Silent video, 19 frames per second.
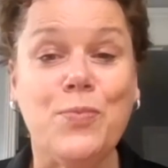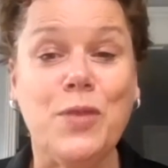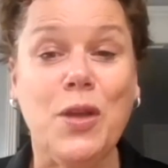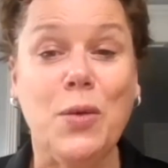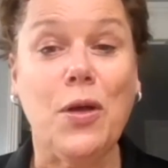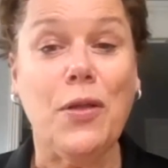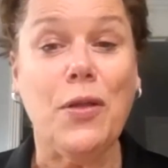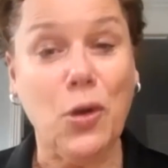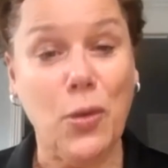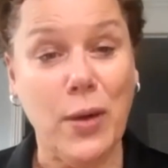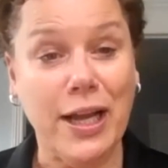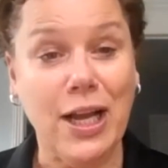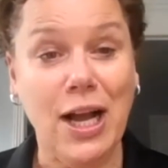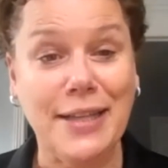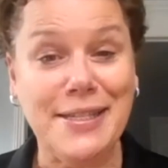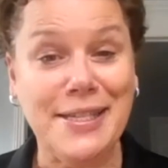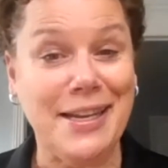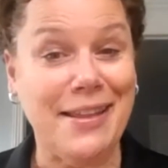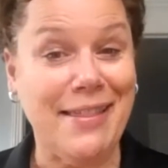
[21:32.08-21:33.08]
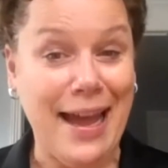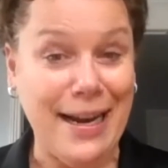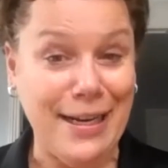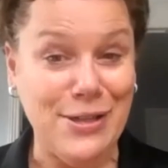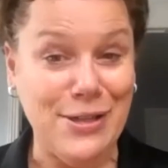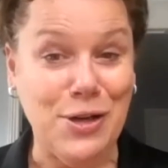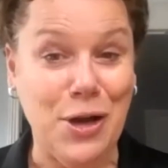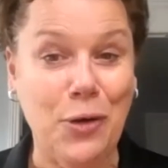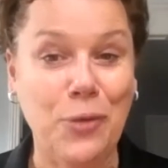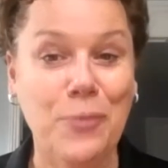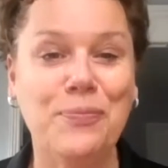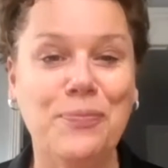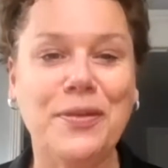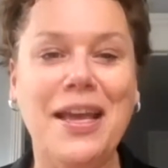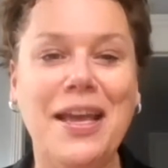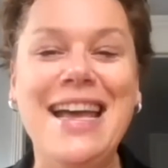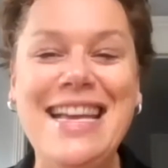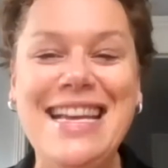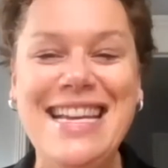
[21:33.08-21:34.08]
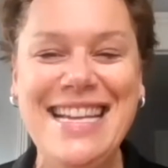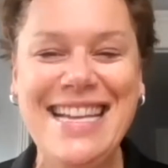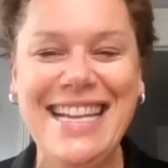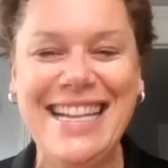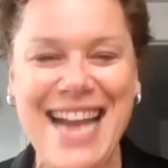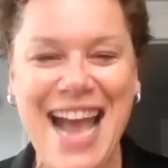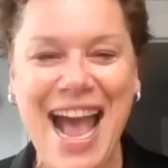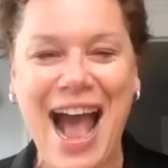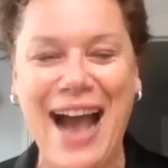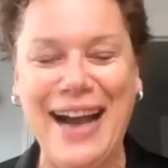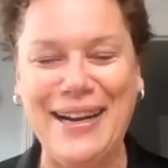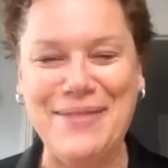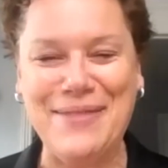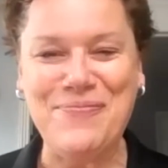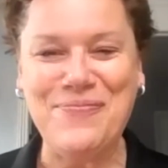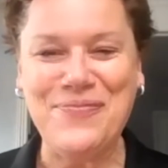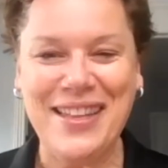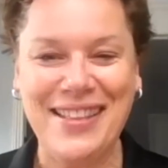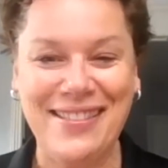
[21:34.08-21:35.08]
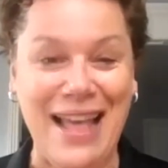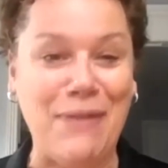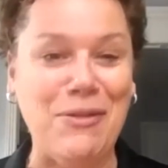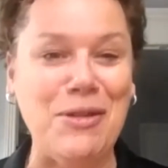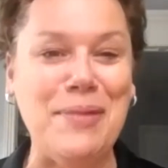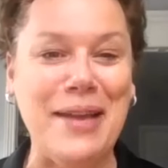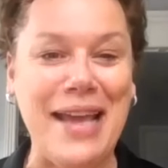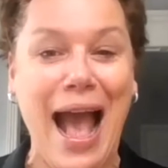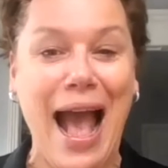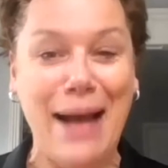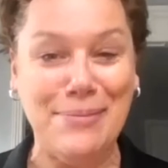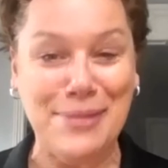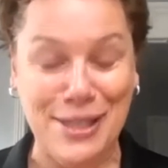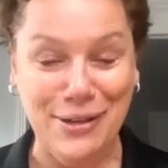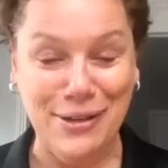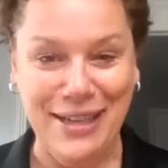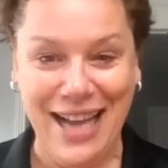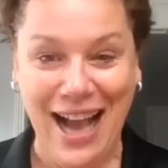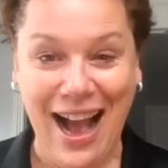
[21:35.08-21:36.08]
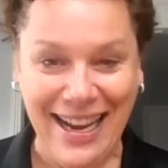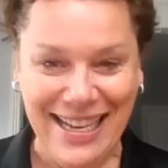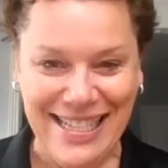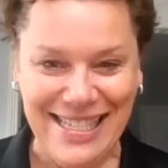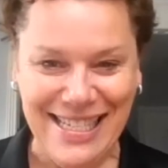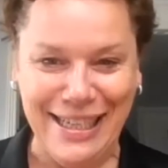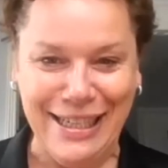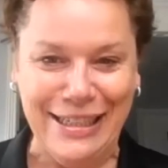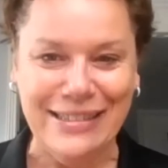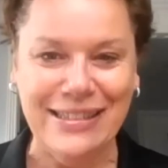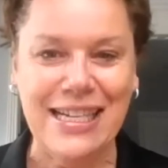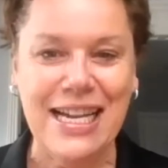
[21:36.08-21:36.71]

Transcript: Well, the quick answer to that is no. That would be absolutely ideal.